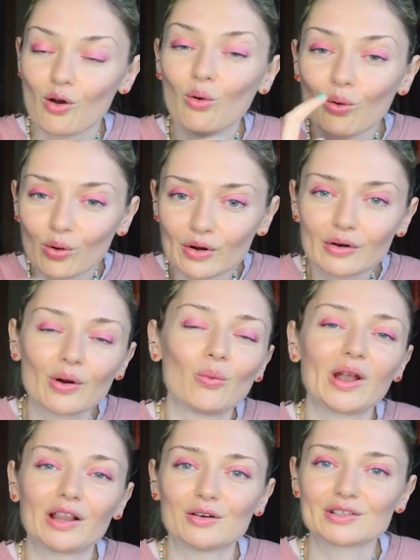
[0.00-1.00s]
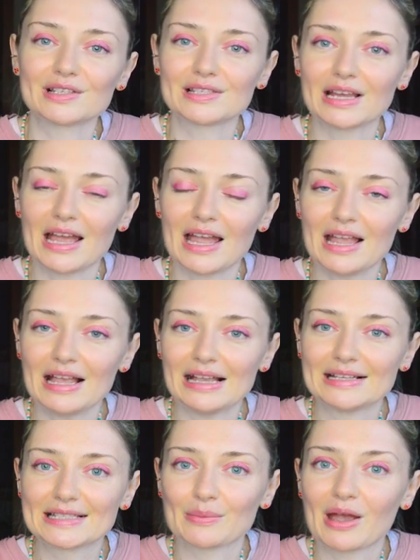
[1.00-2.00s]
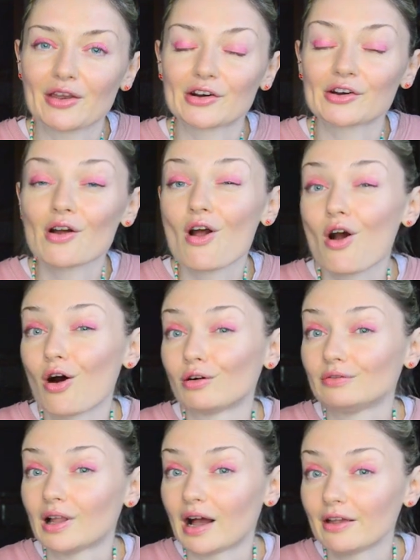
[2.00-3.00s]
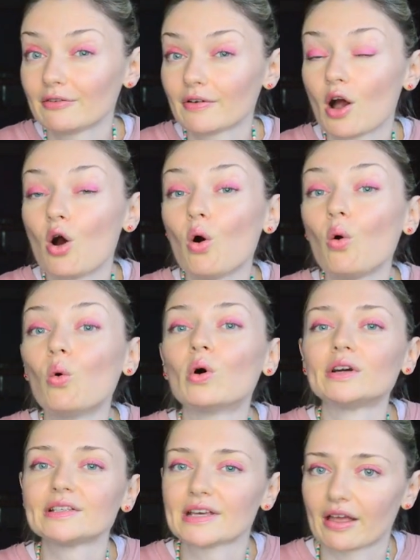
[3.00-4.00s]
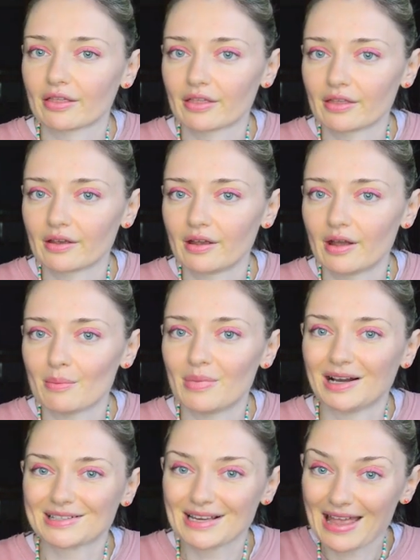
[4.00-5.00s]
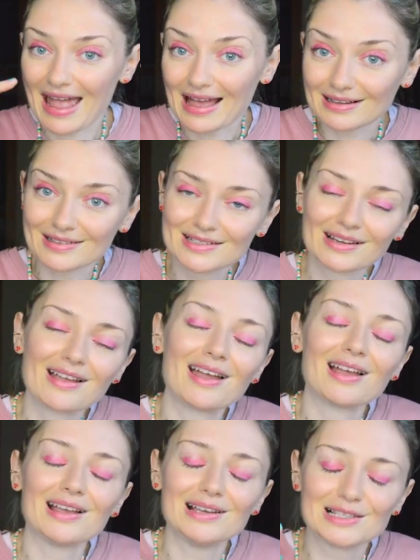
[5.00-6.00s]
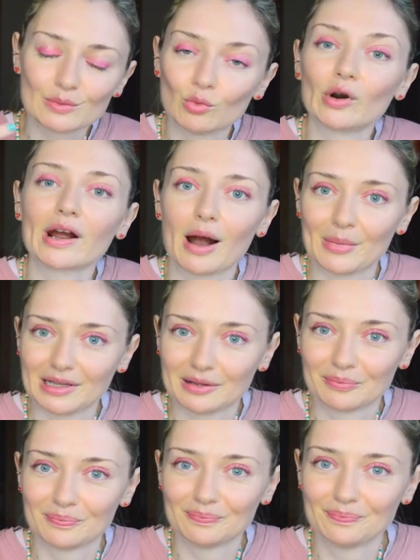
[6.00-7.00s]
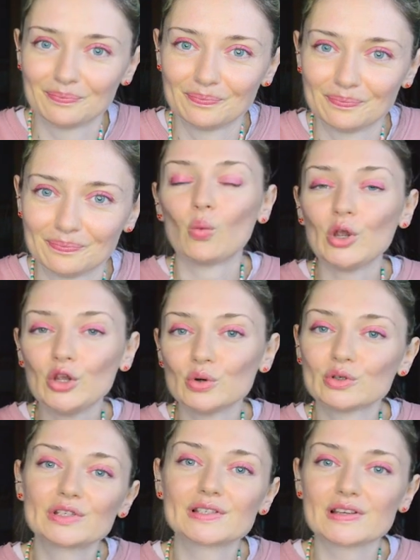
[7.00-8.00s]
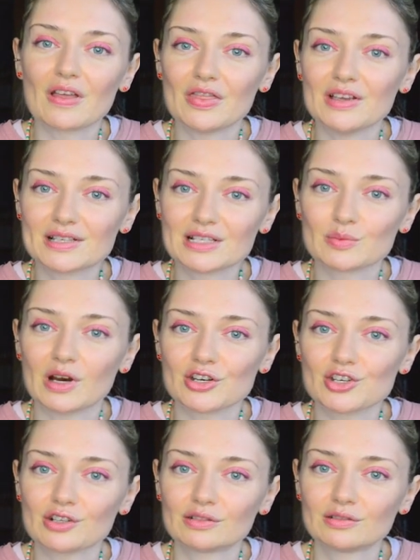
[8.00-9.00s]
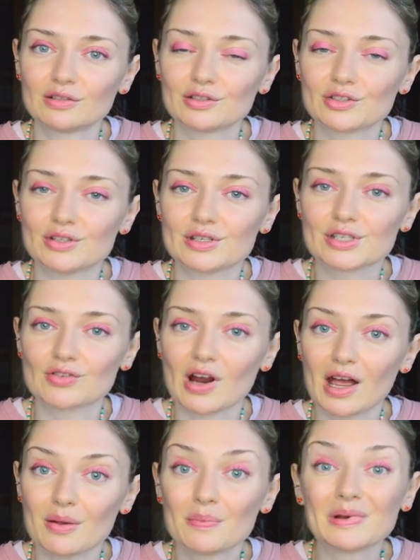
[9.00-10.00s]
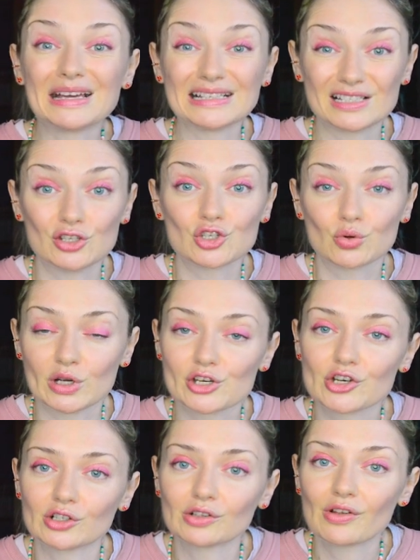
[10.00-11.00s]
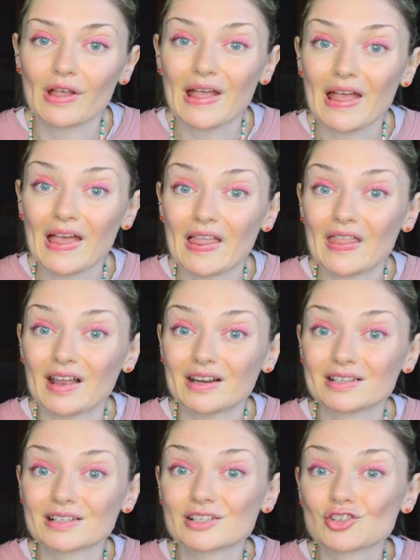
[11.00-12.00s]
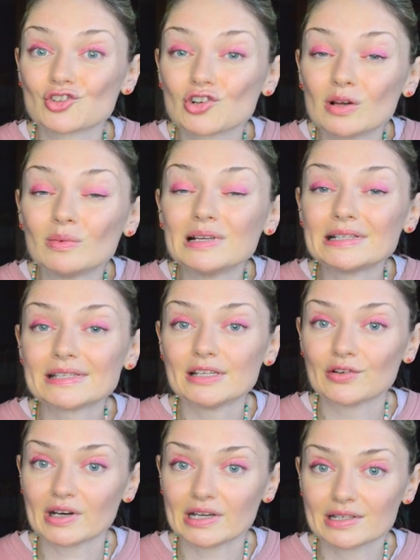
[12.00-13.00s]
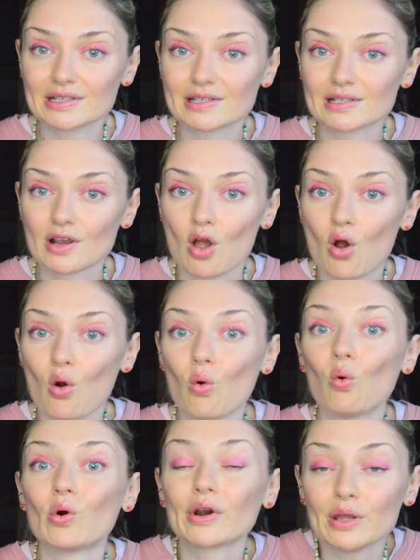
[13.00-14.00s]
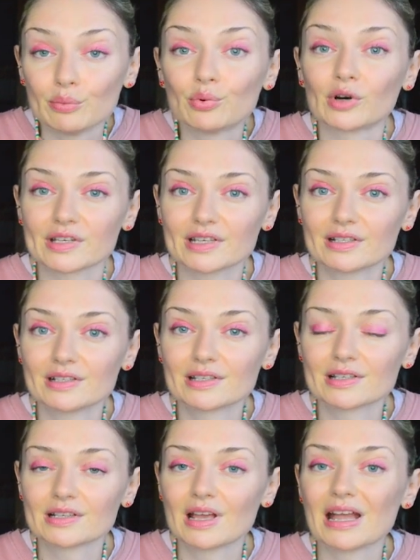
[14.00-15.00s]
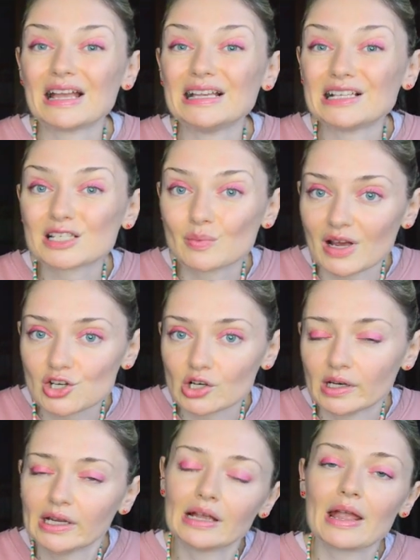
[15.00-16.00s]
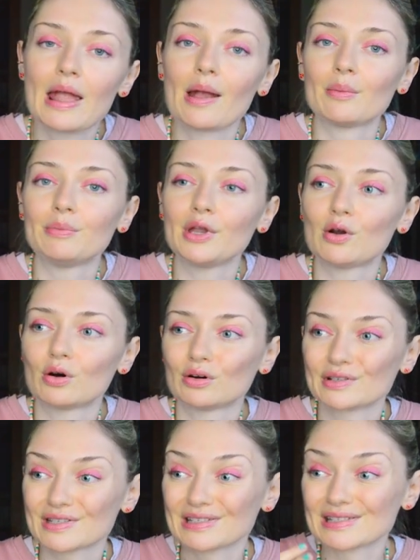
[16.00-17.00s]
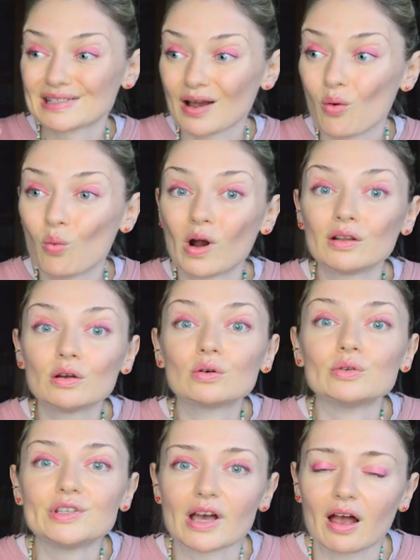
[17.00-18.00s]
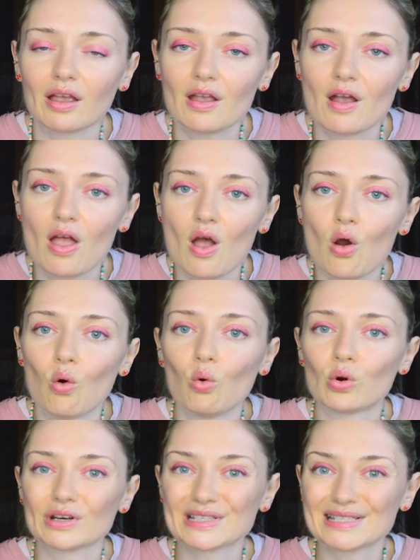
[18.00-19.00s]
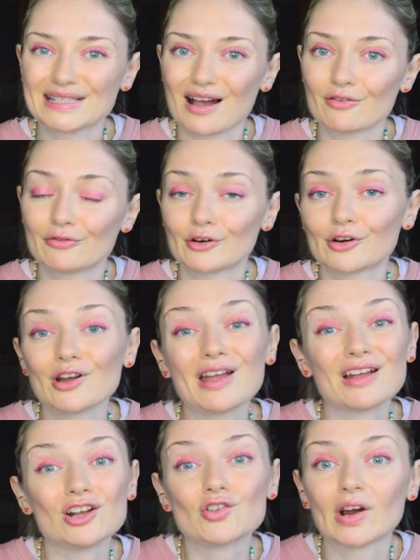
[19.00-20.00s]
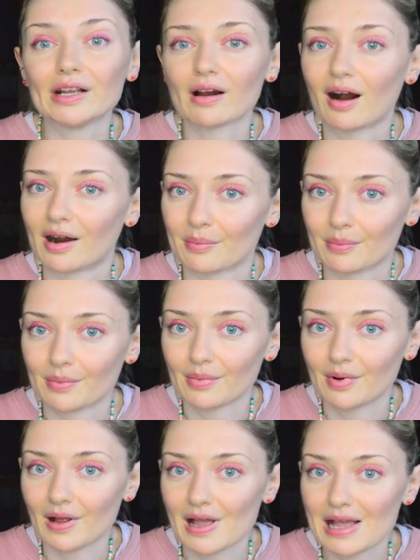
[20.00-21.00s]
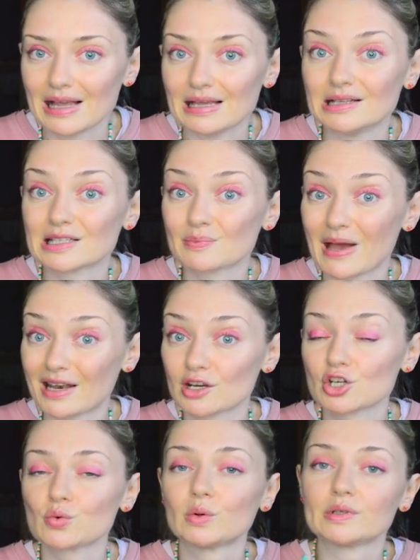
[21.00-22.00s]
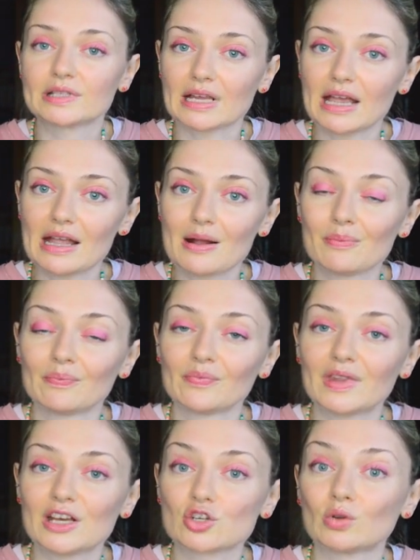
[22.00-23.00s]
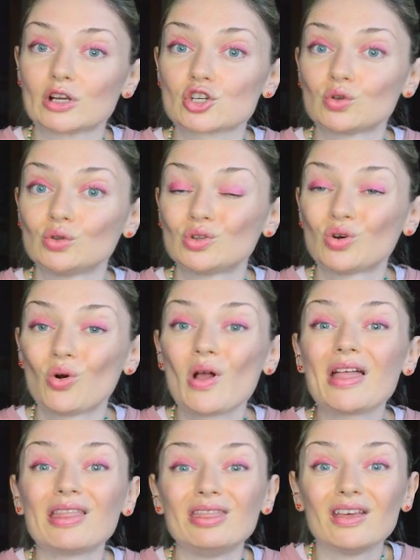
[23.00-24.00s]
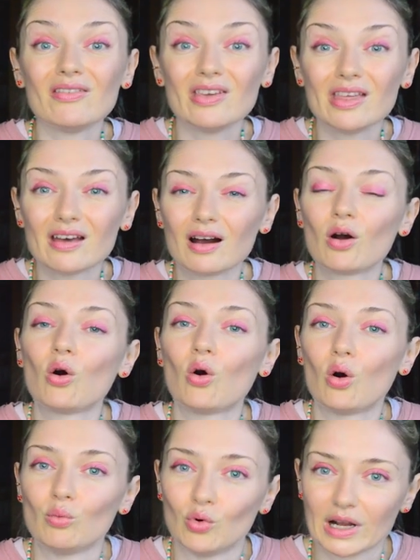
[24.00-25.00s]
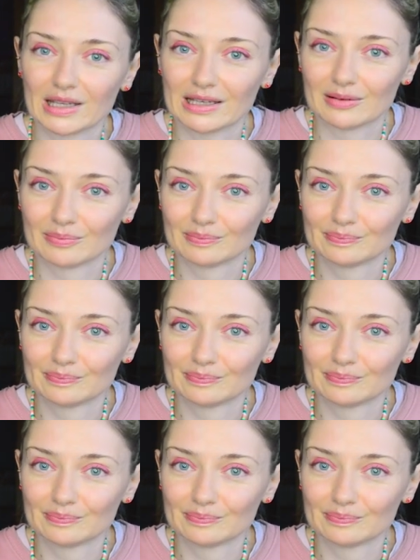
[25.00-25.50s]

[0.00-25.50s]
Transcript: Or we can also say it's a matter of life or death, but and is more common. We use this expression to describe a situation that is extremely serious or important, especially because someone could die or suffer great harm. In Spanish, we would say, es un asunto de vida o muerte.